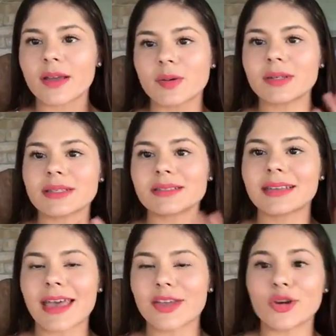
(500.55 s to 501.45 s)
It was,
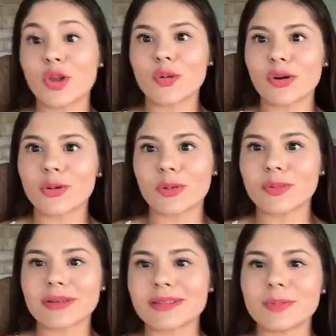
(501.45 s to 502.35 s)
yeah, you don't even want to know what
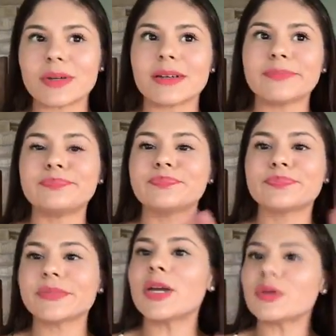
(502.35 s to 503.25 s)
it was, but
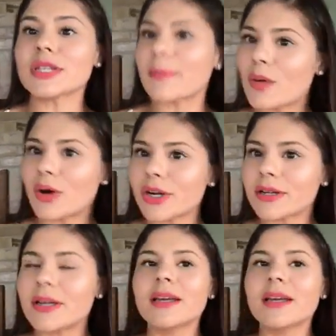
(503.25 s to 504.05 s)
it was not my water.